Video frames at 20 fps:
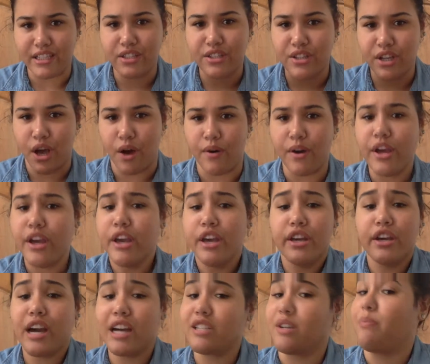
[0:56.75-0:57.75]
So
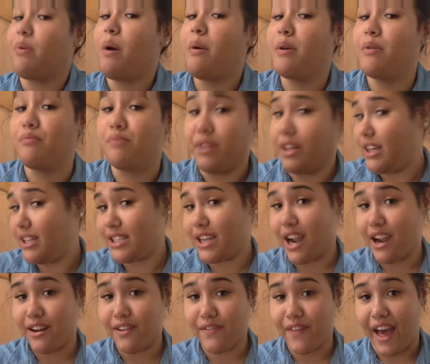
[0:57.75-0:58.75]
you guys are probably really
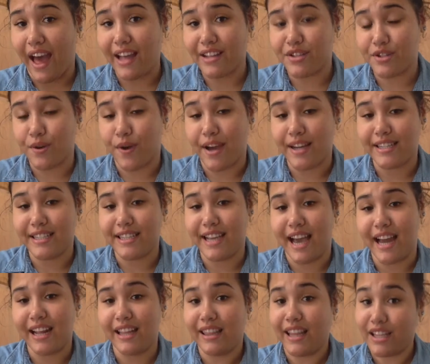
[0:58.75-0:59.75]
tired of that, so I
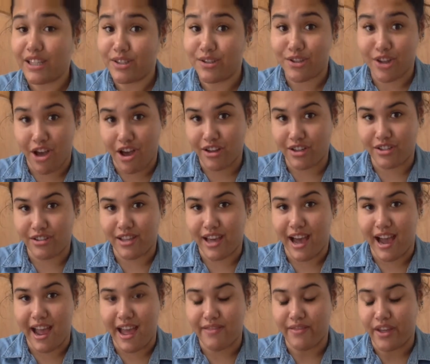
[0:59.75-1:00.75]
decided let's not do
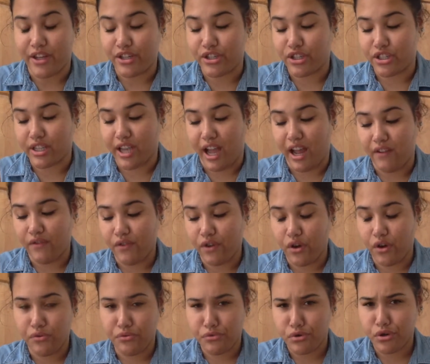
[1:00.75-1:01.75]
that and let's just kind of go
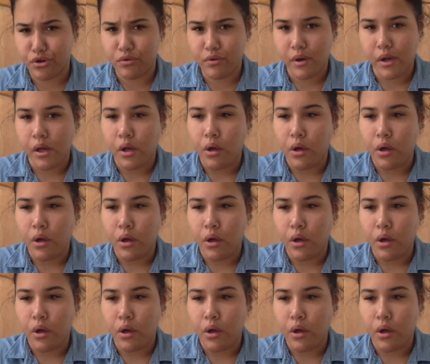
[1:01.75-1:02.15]
through